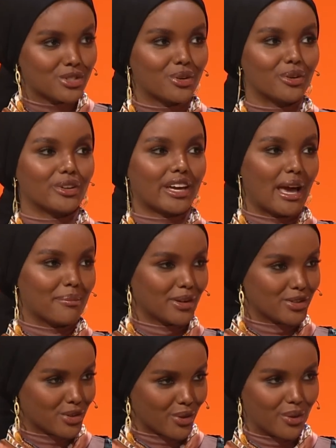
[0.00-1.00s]
So the camp
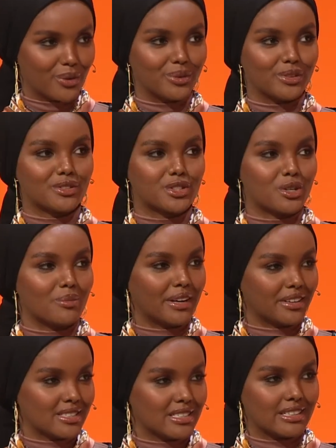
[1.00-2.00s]
has grown
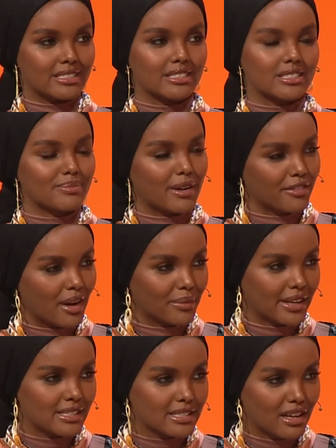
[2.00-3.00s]
tremendously since my
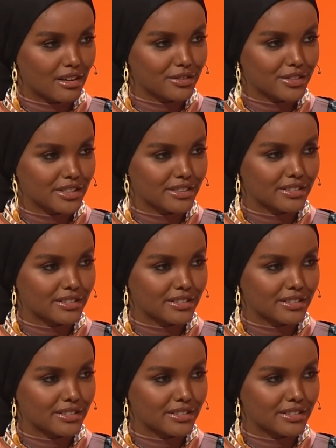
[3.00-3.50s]
family has left.